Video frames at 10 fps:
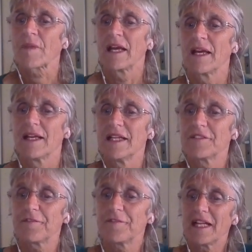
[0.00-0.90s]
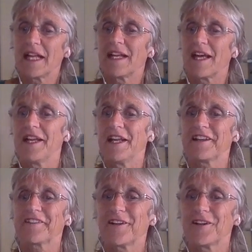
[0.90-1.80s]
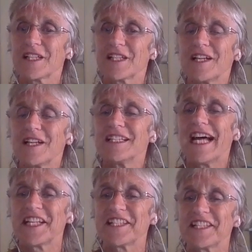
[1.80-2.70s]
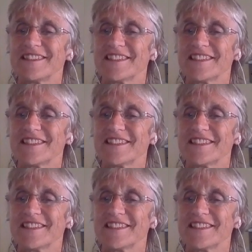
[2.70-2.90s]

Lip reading: And another thought, chat is,